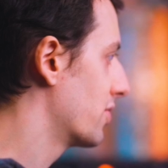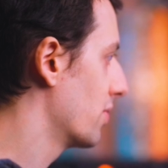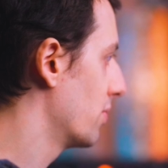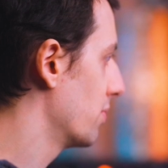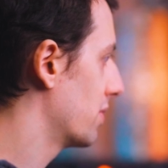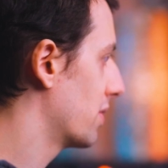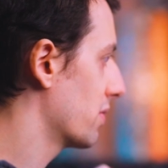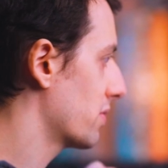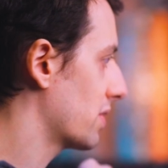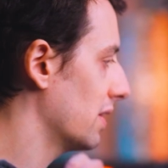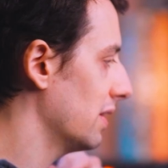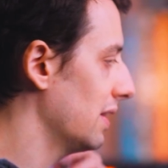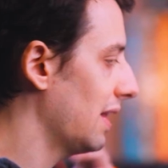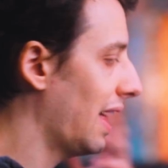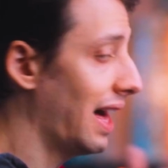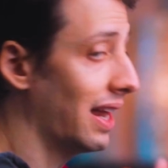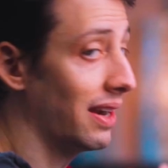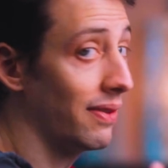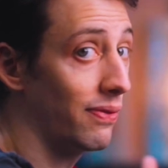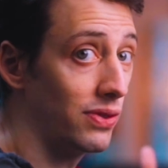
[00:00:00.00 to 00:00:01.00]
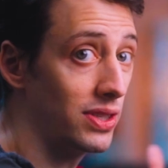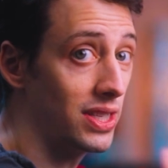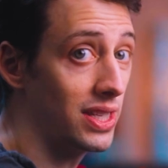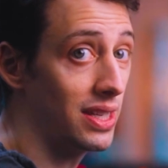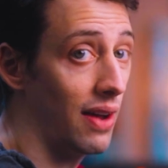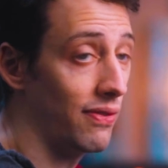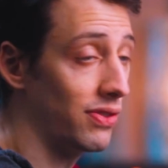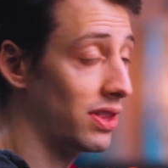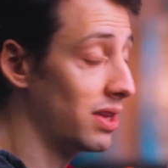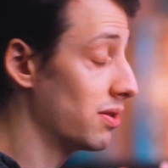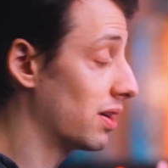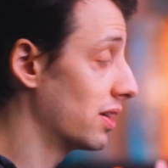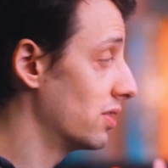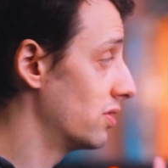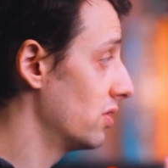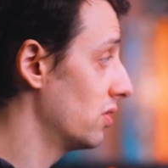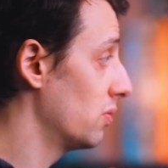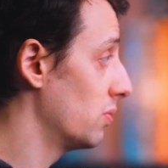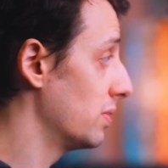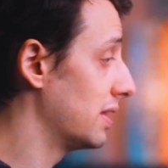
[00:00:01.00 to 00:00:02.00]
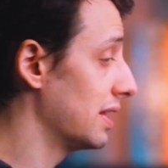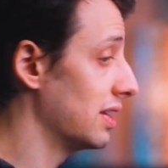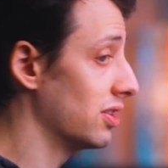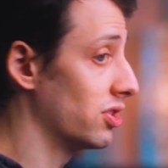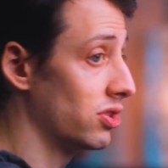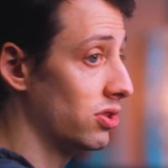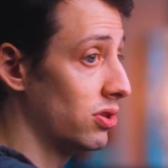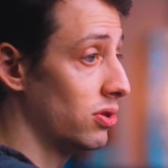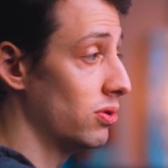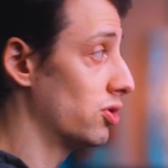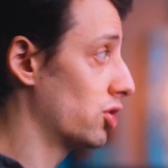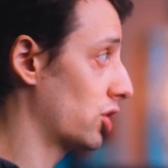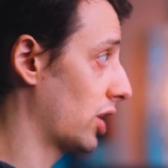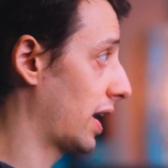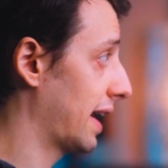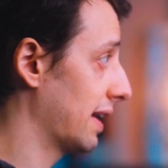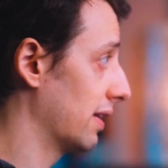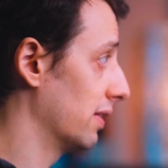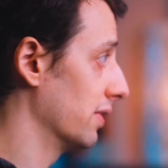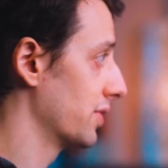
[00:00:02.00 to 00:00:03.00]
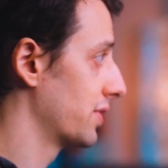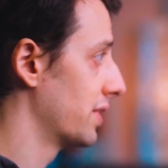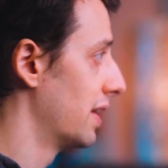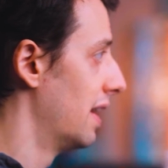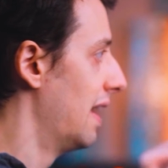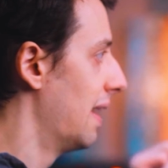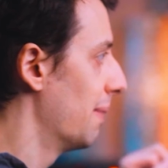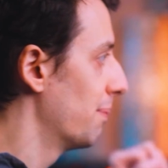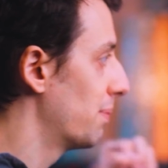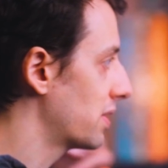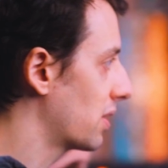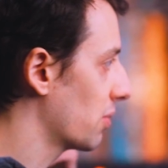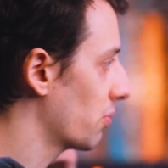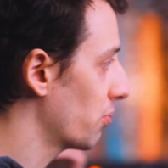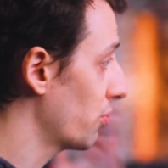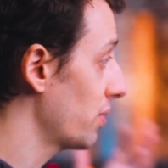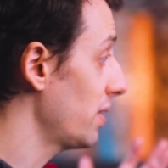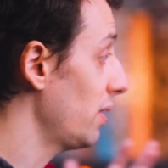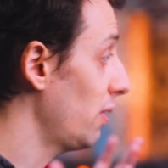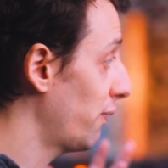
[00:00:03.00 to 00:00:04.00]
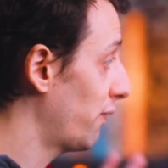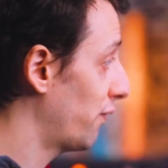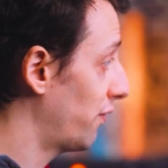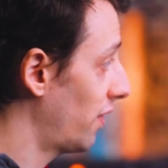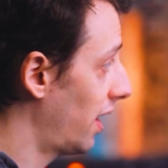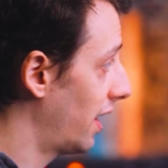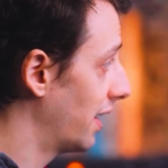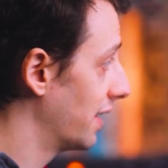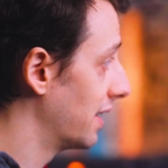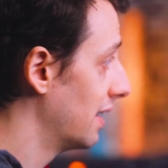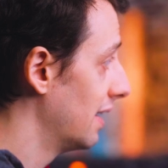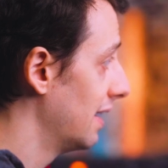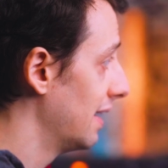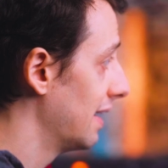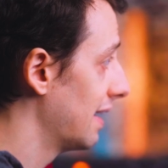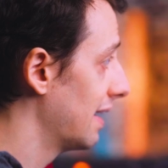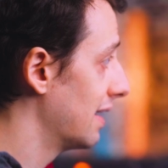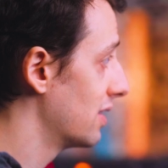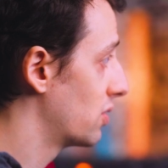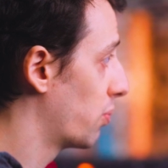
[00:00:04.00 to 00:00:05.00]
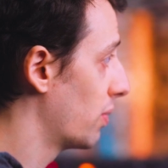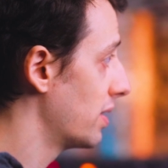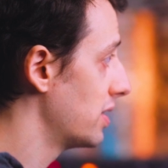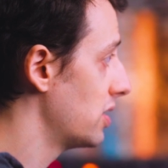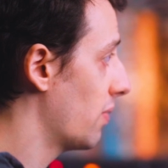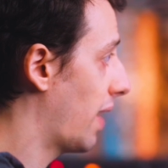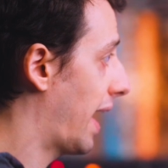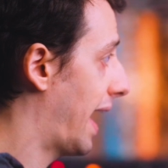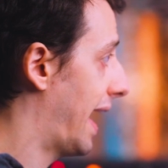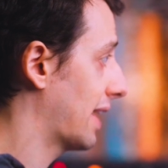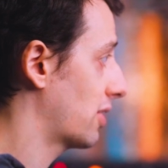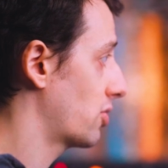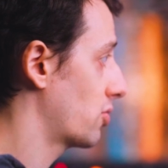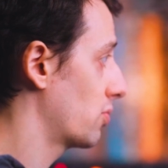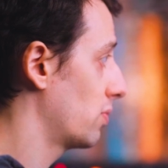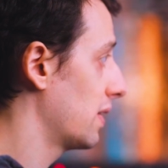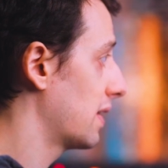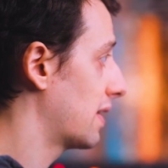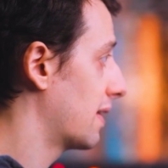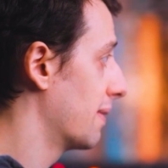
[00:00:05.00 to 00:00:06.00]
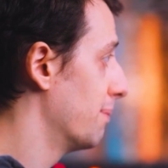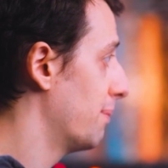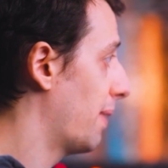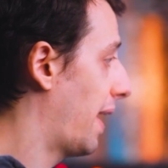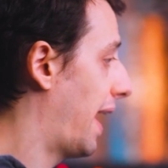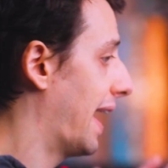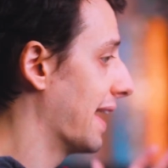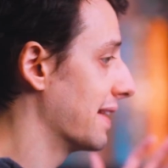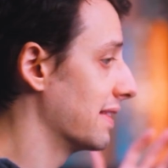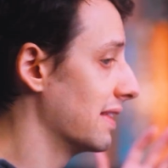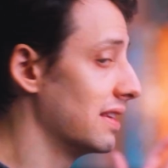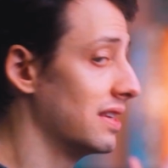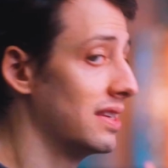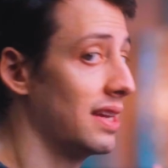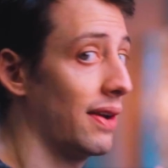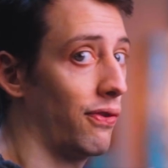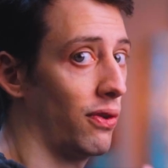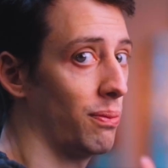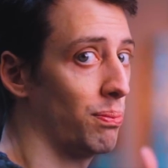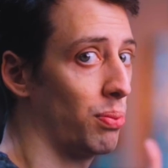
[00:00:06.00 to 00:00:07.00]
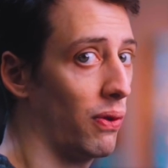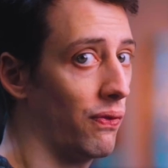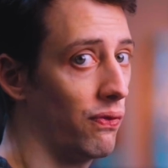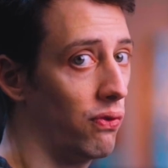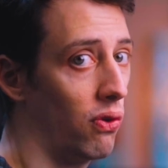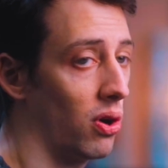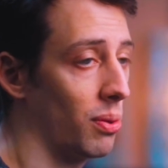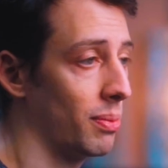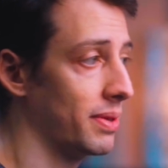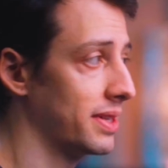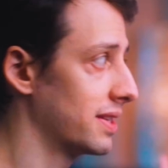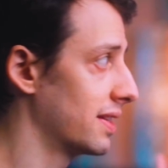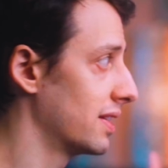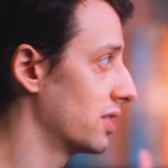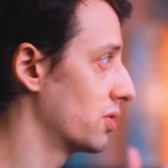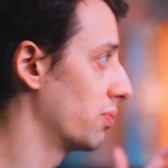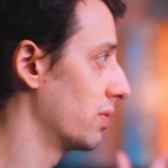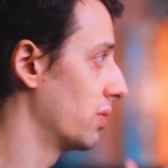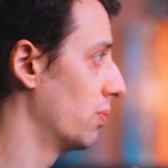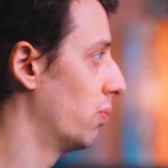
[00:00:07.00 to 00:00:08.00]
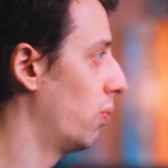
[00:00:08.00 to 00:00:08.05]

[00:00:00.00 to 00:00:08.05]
So there's a lot of stuff that you could do with these two channels. But the real fun is when you actually combine the different performances with